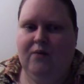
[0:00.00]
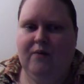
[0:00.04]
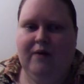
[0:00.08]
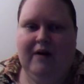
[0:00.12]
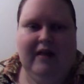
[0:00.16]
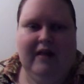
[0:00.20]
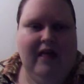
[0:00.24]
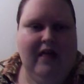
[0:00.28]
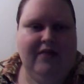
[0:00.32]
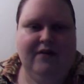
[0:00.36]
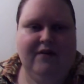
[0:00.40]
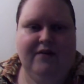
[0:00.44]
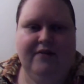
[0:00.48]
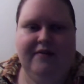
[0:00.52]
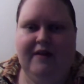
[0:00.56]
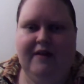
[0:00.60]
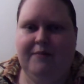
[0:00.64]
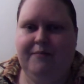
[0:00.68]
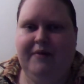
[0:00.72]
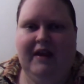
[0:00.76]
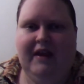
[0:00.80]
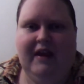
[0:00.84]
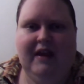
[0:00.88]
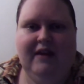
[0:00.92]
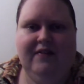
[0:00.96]
Well, other
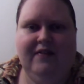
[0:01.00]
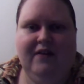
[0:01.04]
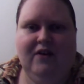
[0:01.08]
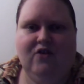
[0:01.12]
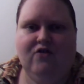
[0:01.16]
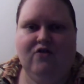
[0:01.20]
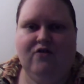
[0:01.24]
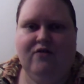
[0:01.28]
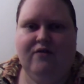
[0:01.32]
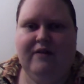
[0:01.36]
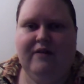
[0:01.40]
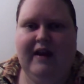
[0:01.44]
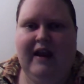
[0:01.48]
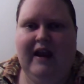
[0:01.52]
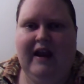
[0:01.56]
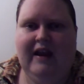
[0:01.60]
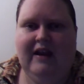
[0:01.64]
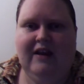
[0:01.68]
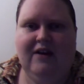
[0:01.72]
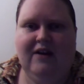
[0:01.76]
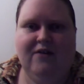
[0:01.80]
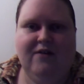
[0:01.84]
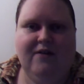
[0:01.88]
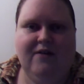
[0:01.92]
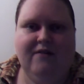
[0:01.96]
than being the
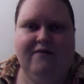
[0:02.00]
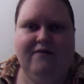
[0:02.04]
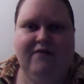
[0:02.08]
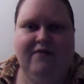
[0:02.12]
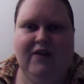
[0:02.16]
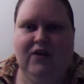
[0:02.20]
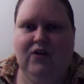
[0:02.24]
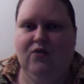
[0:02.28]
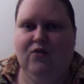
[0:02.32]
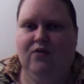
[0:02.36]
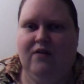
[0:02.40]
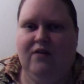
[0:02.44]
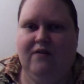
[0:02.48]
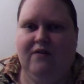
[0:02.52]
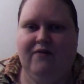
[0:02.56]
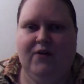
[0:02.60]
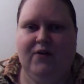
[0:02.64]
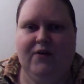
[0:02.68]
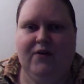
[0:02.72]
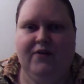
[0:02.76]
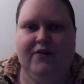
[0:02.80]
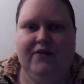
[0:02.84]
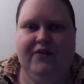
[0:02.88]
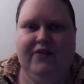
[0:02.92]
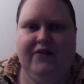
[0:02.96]
creator of the
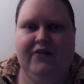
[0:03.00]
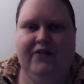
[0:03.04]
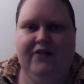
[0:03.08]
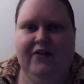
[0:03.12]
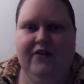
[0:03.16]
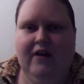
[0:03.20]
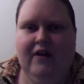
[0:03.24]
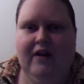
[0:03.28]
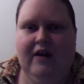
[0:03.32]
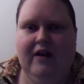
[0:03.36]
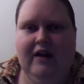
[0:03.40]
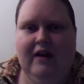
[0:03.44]
universe,